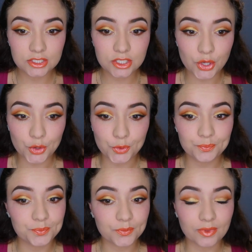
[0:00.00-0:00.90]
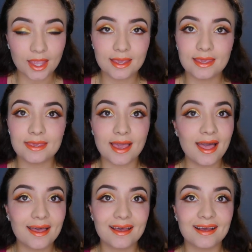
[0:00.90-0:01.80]
So
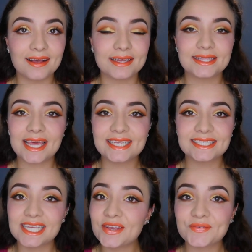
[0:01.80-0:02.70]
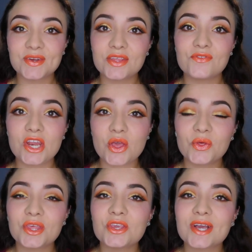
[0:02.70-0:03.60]
yeah, that is it for the video.
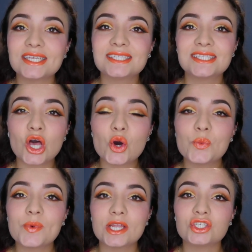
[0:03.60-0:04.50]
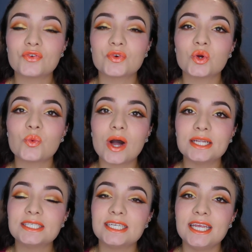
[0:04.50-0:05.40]
Thank you guys so much for
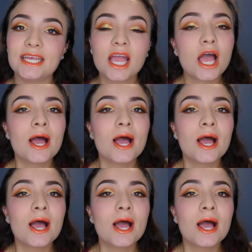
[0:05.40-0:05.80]
watching.